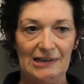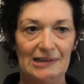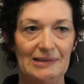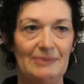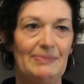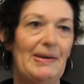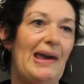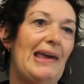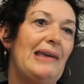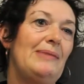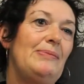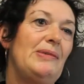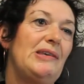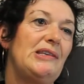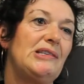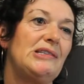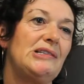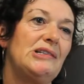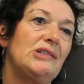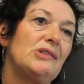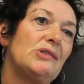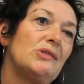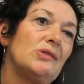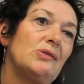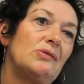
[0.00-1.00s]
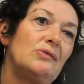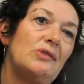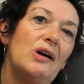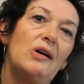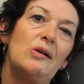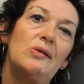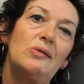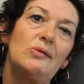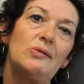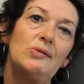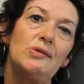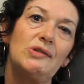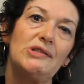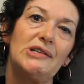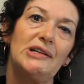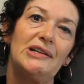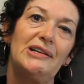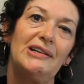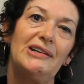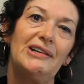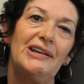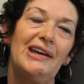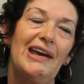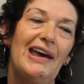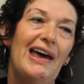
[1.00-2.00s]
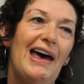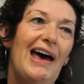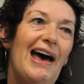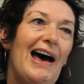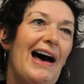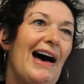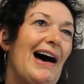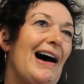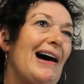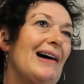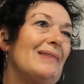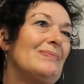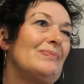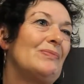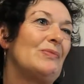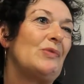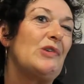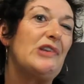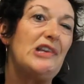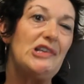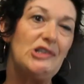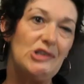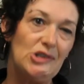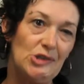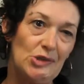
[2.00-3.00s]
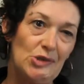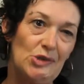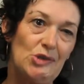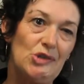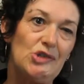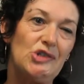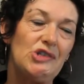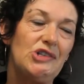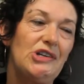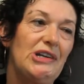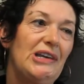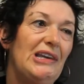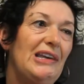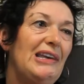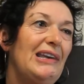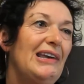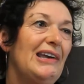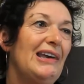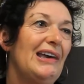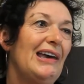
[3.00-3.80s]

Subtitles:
baby schnitzel rolls, and we did sushi.